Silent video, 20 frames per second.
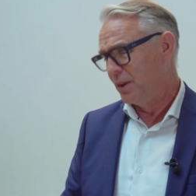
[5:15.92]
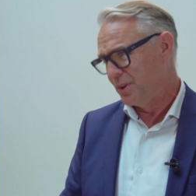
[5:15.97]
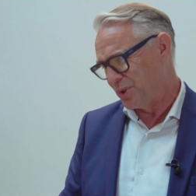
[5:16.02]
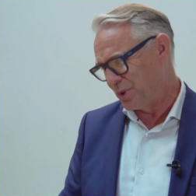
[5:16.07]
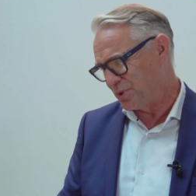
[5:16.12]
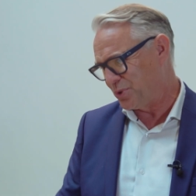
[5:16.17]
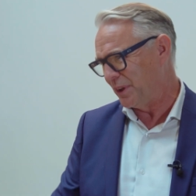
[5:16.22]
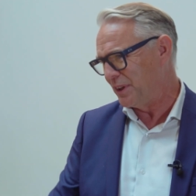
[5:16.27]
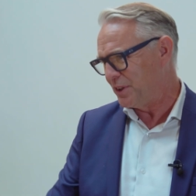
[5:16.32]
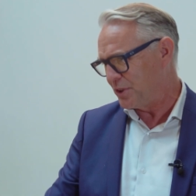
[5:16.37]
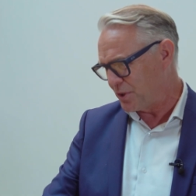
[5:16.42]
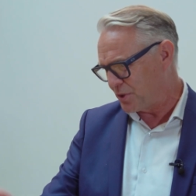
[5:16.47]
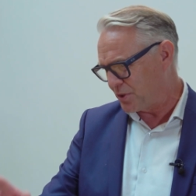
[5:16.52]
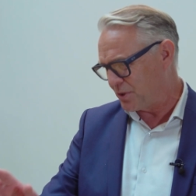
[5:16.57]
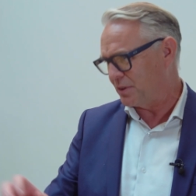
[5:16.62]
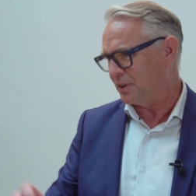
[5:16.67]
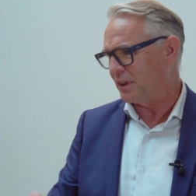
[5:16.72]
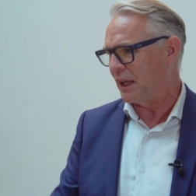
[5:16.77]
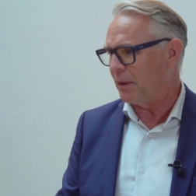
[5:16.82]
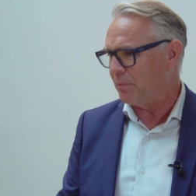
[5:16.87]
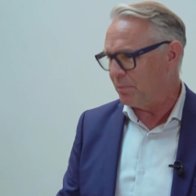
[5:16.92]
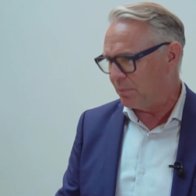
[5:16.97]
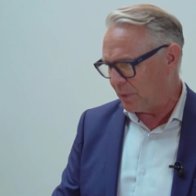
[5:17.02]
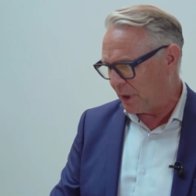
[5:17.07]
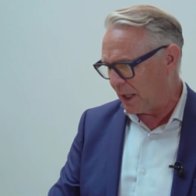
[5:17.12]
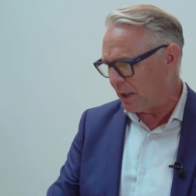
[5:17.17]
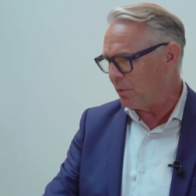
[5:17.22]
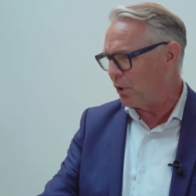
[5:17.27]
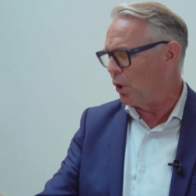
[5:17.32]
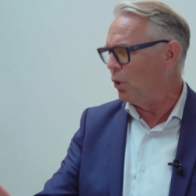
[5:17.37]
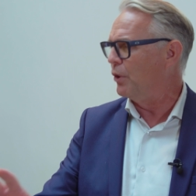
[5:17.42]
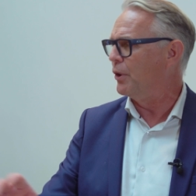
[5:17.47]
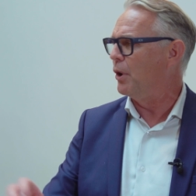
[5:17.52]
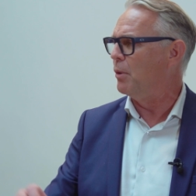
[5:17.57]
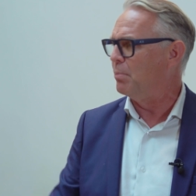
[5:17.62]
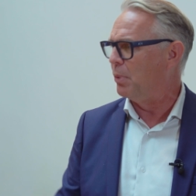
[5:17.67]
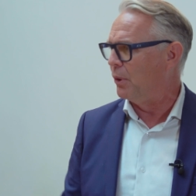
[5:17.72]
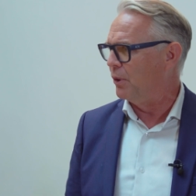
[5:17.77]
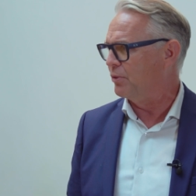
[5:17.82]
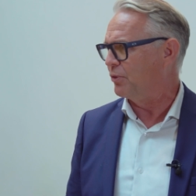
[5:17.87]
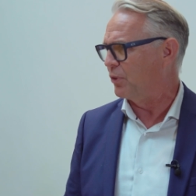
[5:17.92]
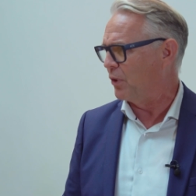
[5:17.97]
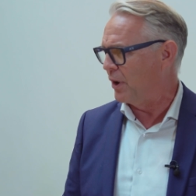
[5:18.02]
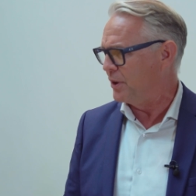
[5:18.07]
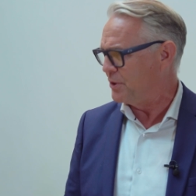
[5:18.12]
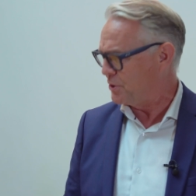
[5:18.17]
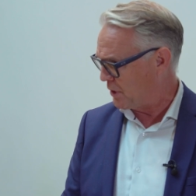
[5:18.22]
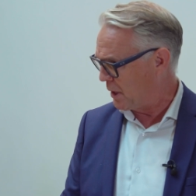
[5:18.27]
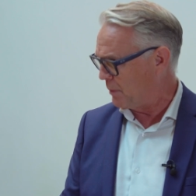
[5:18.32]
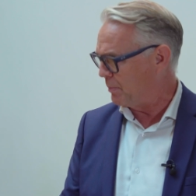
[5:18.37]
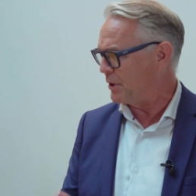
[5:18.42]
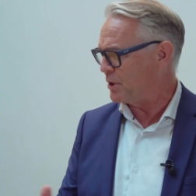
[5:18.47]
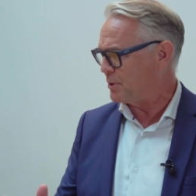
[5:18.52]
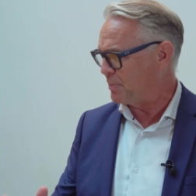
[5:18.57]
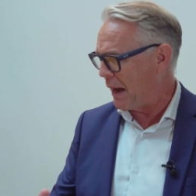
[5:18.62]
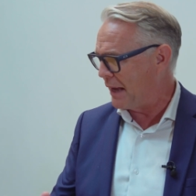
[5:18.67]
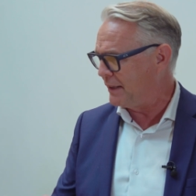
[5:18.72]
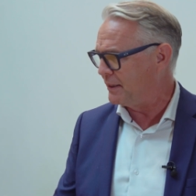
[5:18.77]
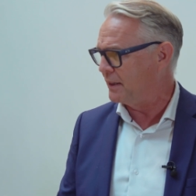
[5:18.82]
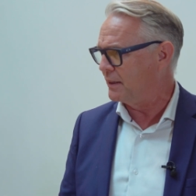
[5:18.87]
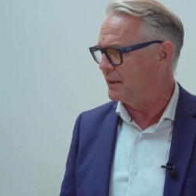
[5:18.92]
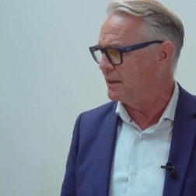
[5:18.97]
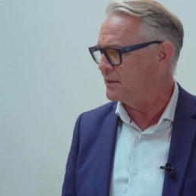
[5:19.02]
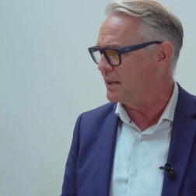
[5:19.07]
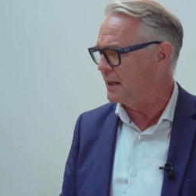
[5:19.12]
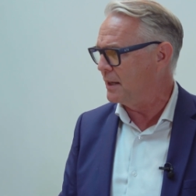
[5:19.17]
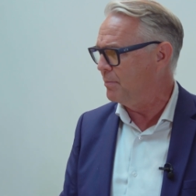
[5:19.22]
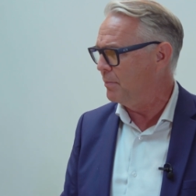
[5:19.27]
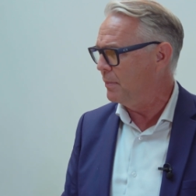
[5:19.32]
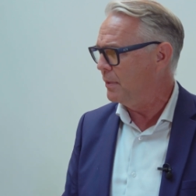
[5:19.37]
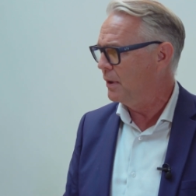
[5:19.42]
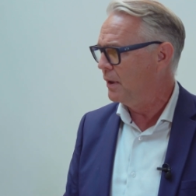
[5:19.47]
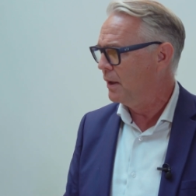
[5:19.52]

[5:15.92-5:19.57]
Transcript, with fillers: So it's really just keep going on both fronts, keep expanding the team,